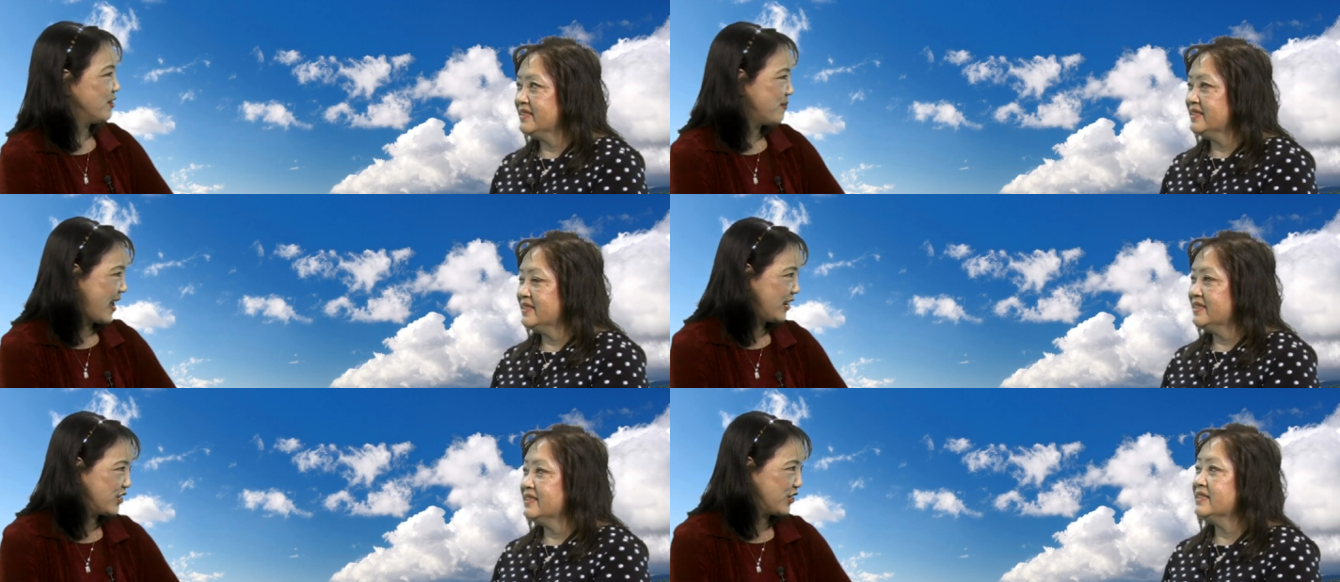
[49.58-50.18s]
Speaker 1: general
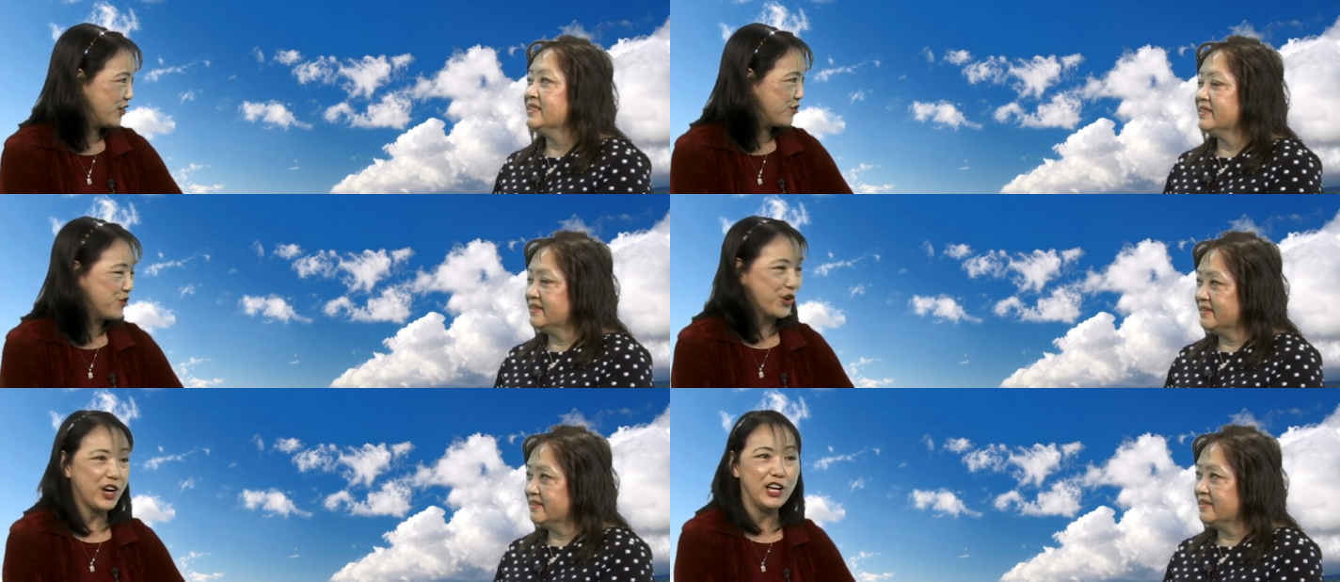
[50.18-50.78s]
manager
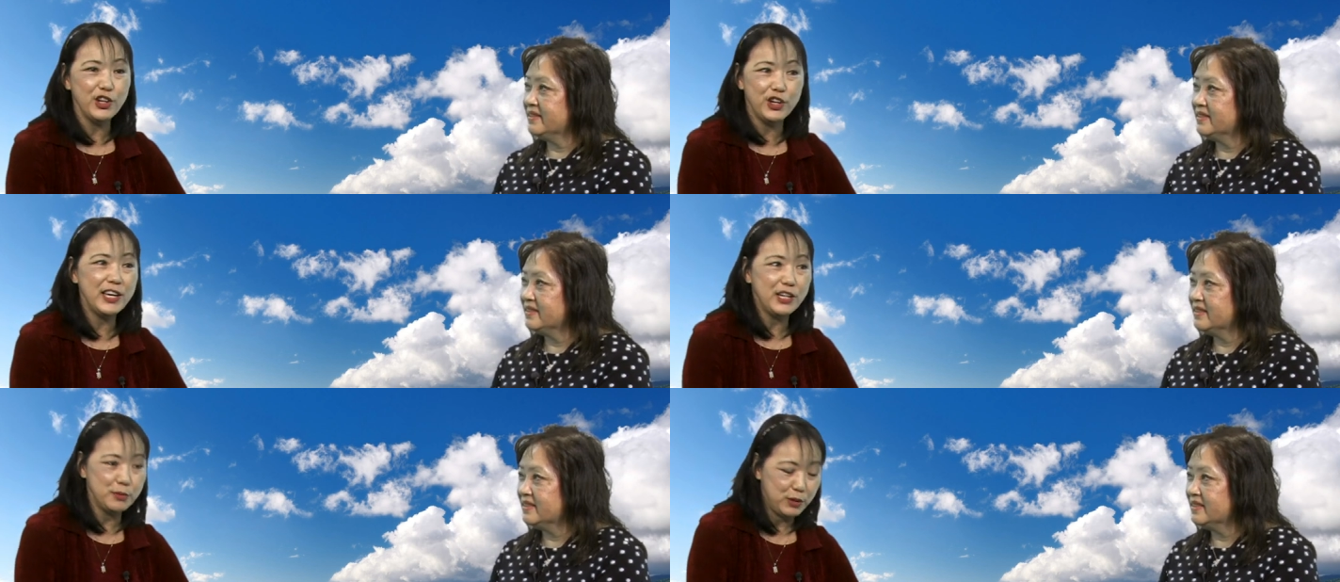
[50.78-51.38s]
for
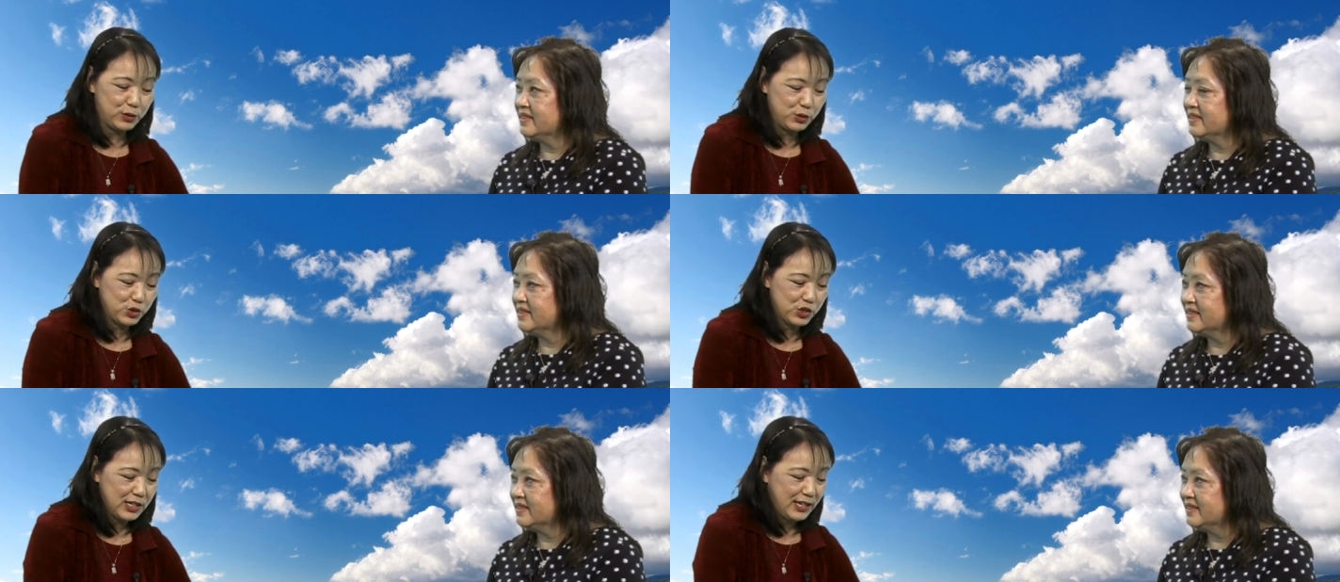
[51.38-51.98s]
Aloha
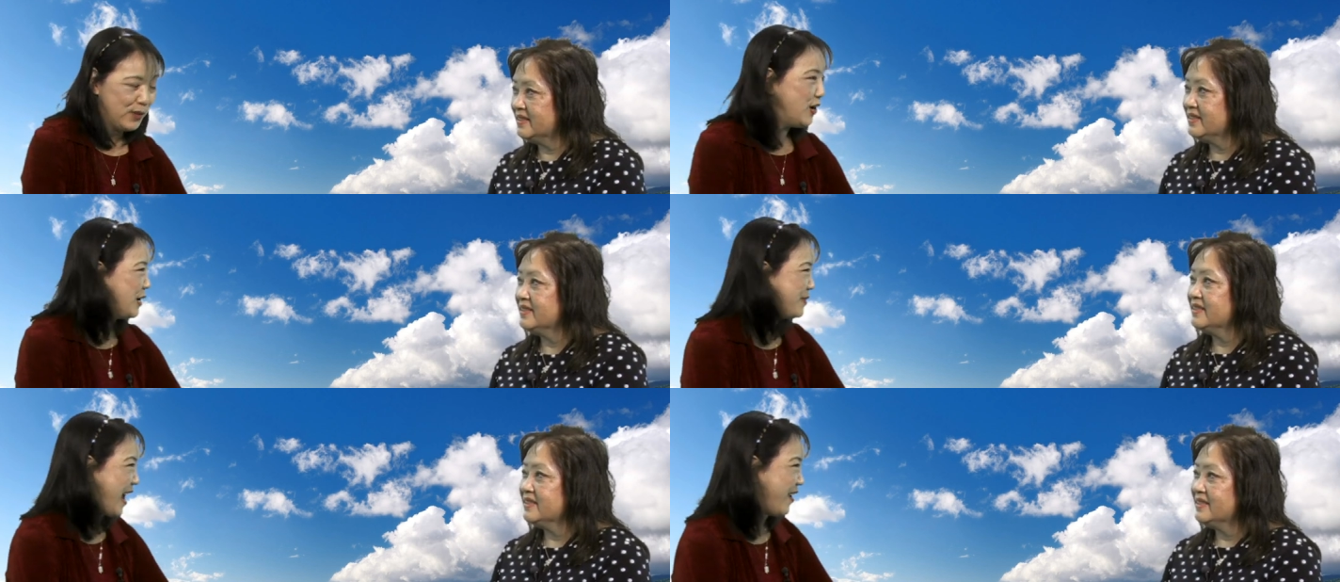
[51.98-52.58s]
Edibles.
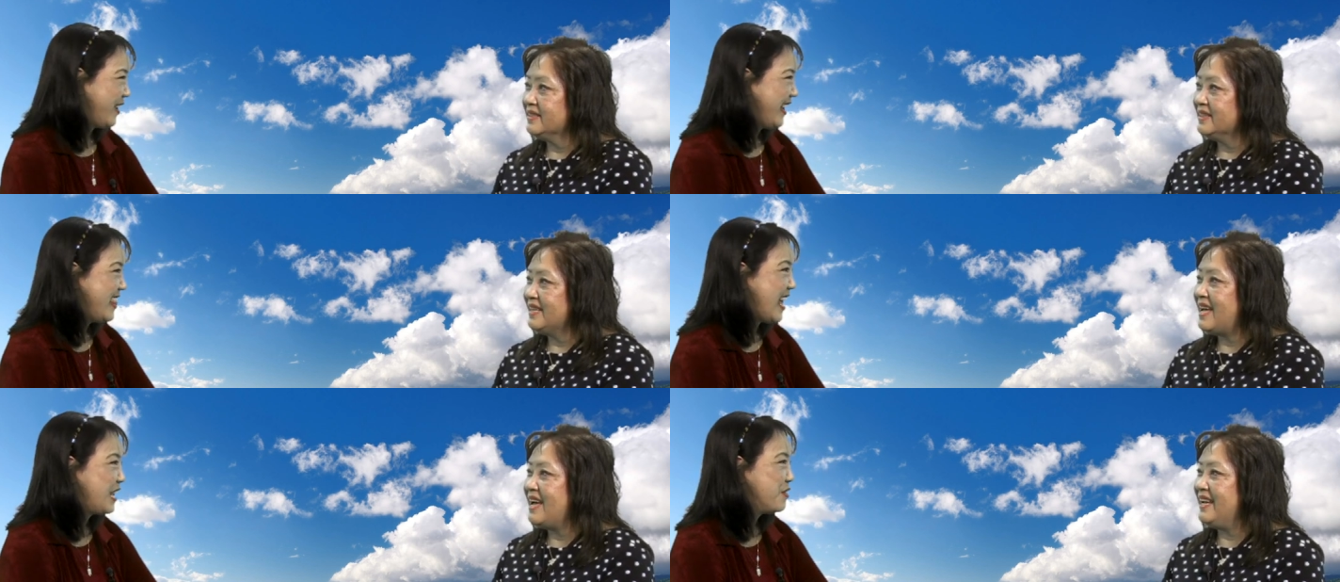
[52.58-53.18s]
Welcome, Carrie,
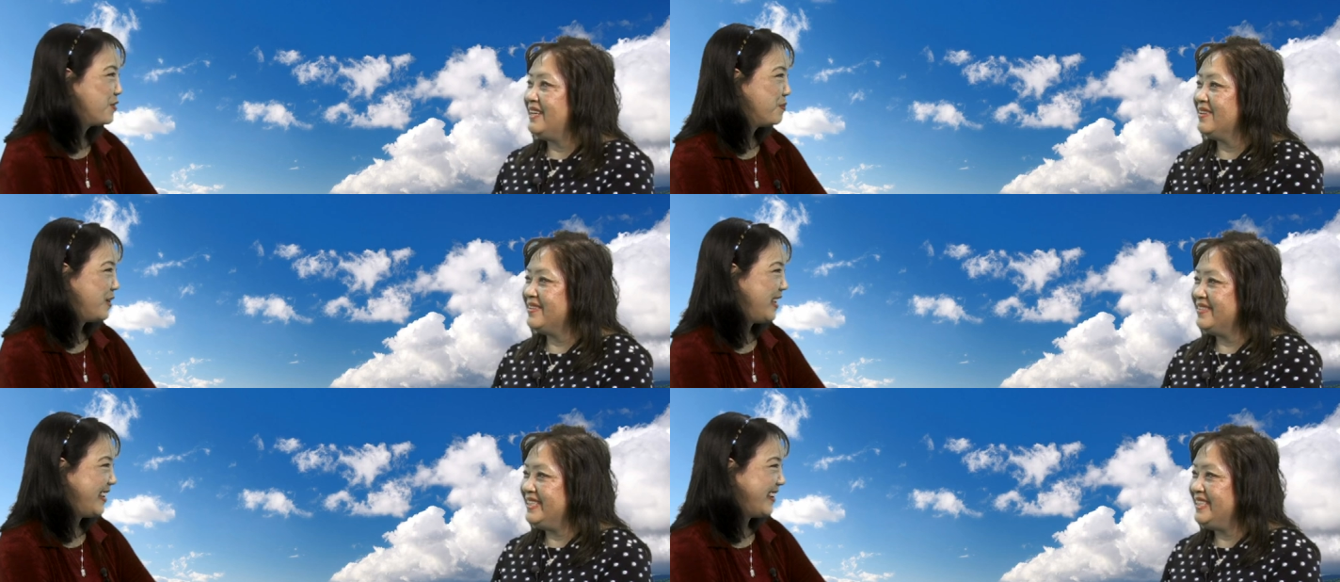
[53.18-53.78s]
and thank you Hi, for
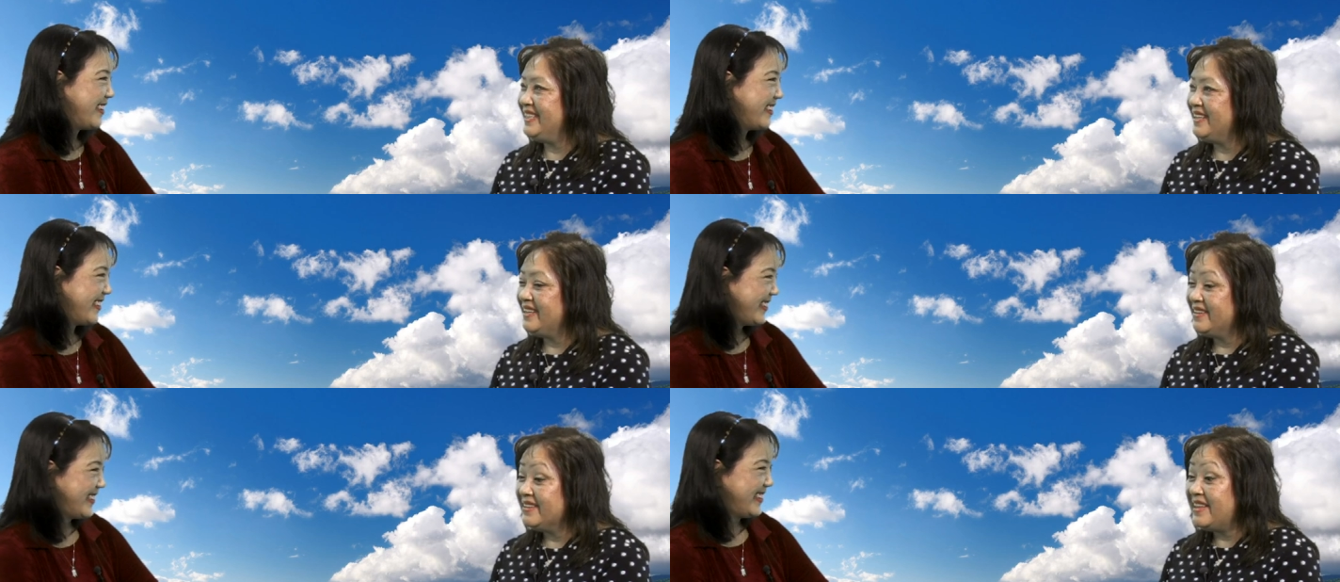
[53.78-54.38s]
Lori. being here.
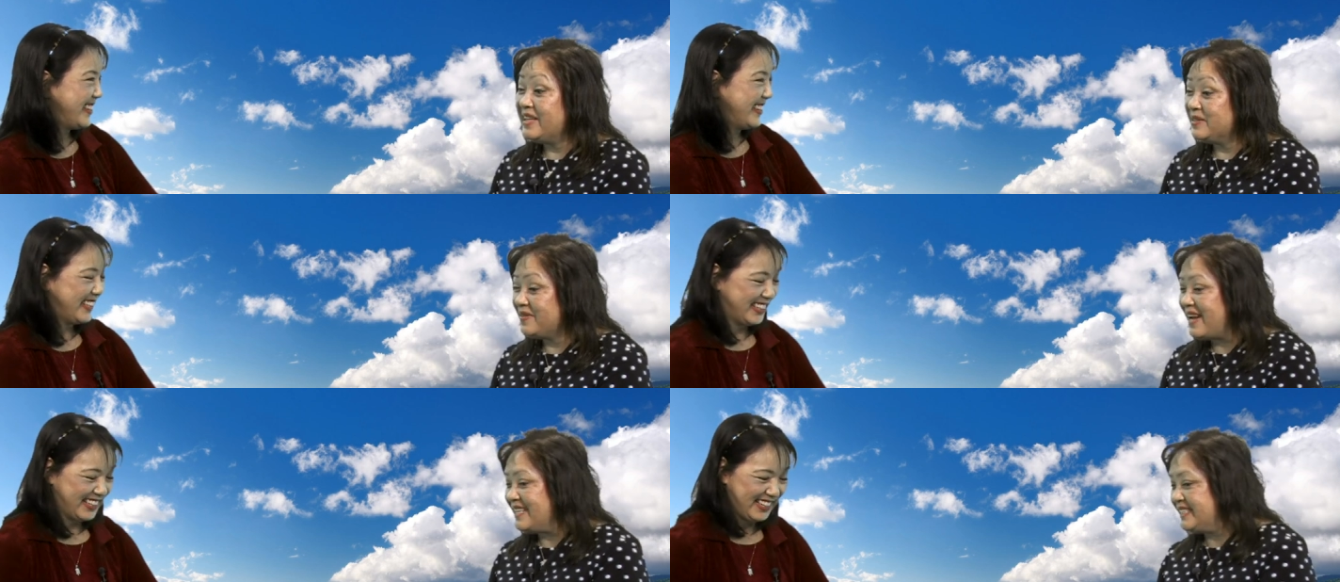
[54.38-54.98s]

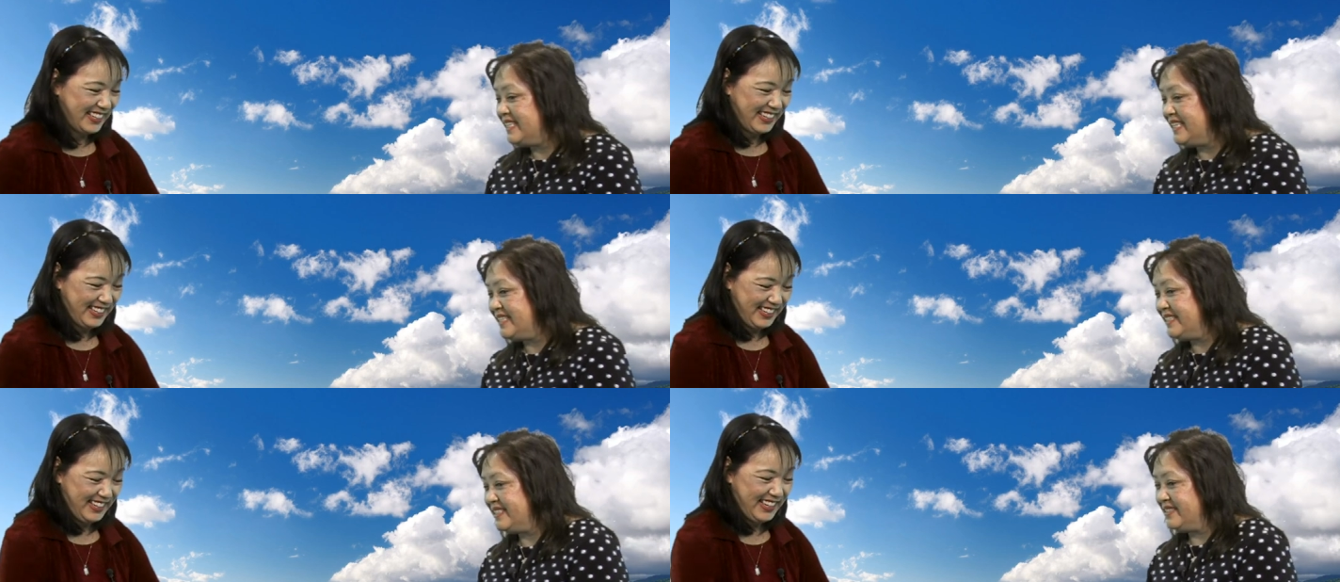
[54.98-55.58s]
Thanks for asking
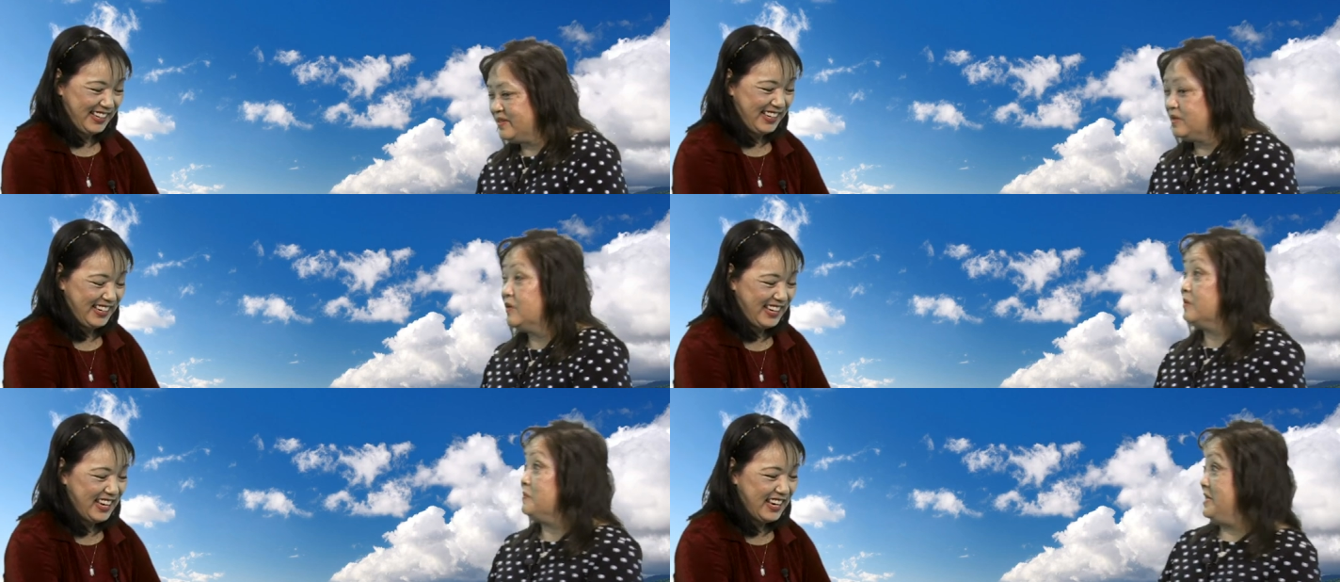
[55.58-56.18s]
Speaker 2: us,
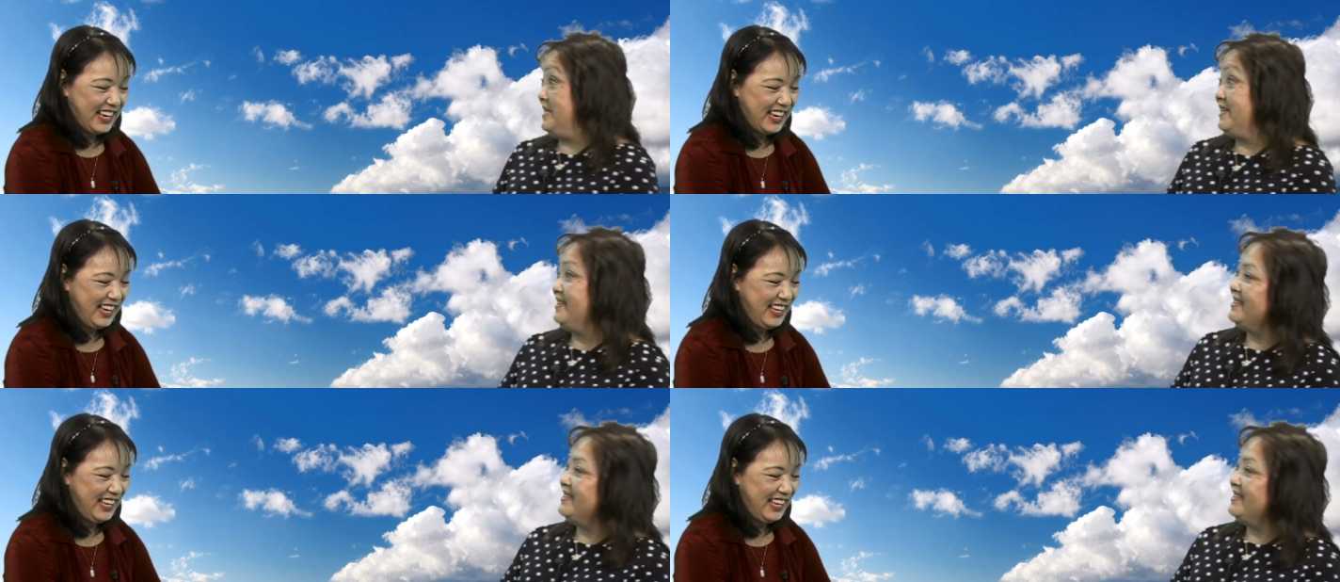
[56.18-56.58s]
or me.